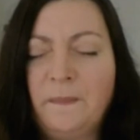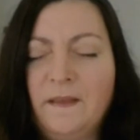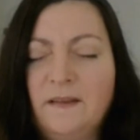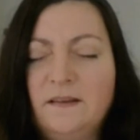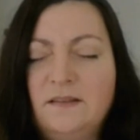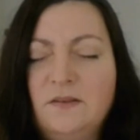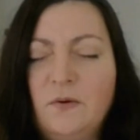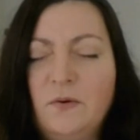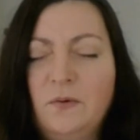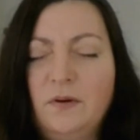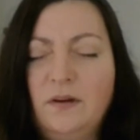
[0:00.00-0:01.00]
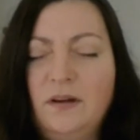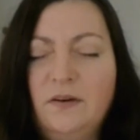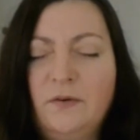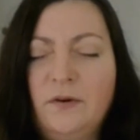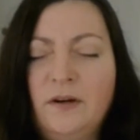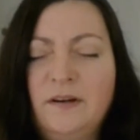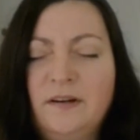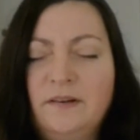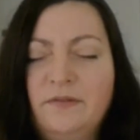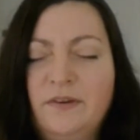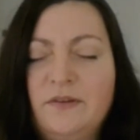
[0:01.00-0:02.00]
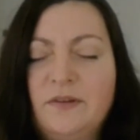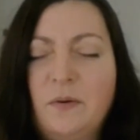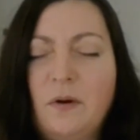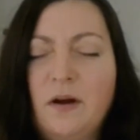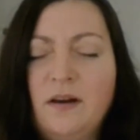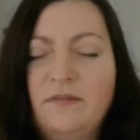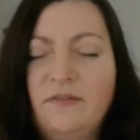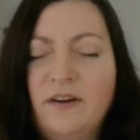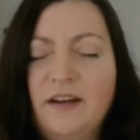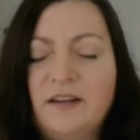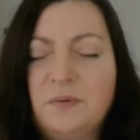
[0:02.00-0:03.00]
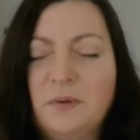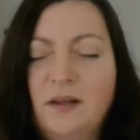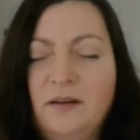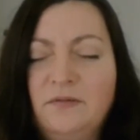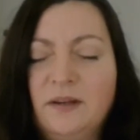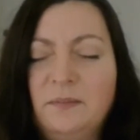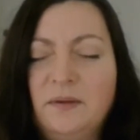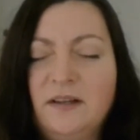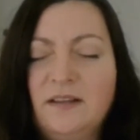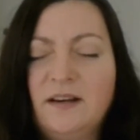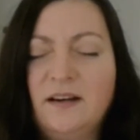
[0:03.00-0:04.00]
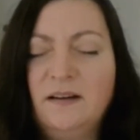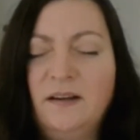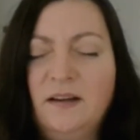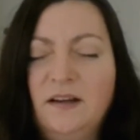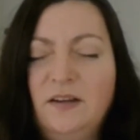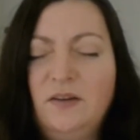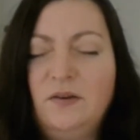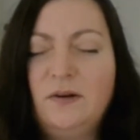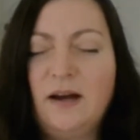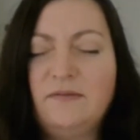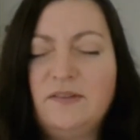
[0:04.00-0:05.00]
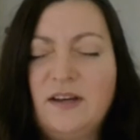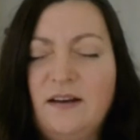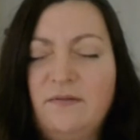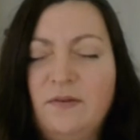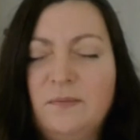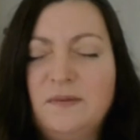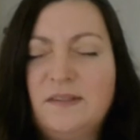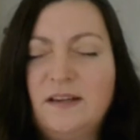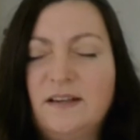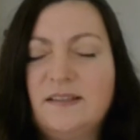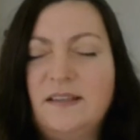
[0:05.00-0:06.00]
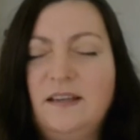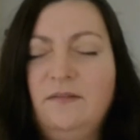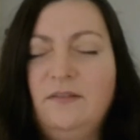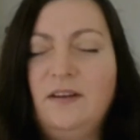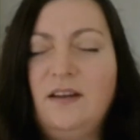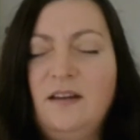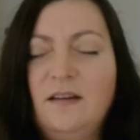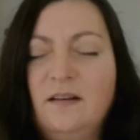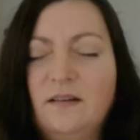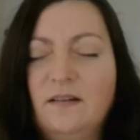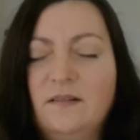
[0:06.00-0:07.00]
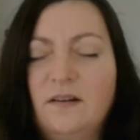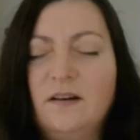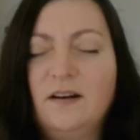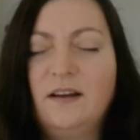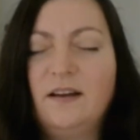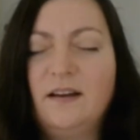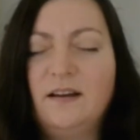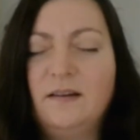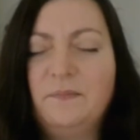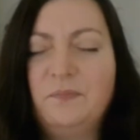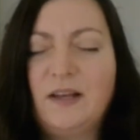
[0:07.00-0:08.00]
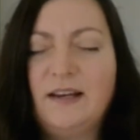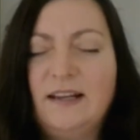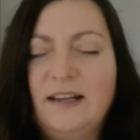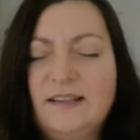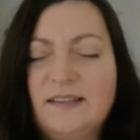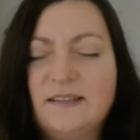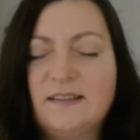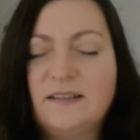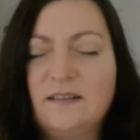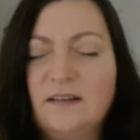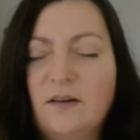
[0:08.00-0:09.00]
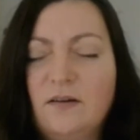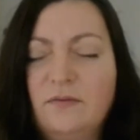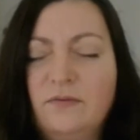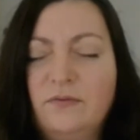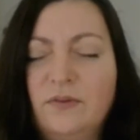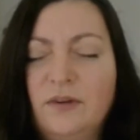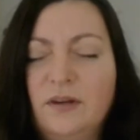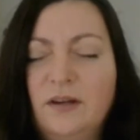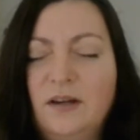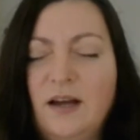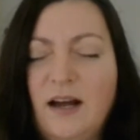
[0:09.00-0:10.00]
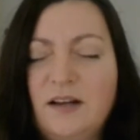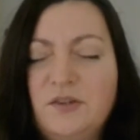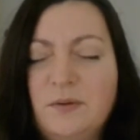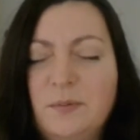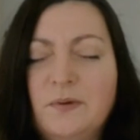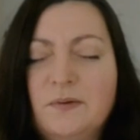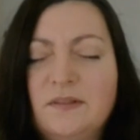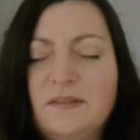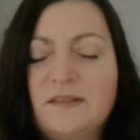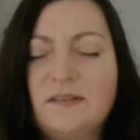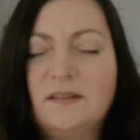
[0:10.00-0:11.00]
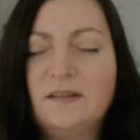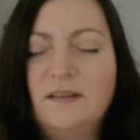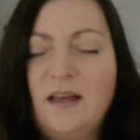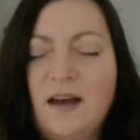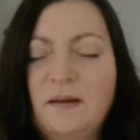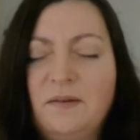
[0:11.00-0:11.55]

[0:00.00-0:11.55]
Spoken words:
So in order for you to qualify into a lifetime like that, you have to have almost like a CV, or like a list of attributes that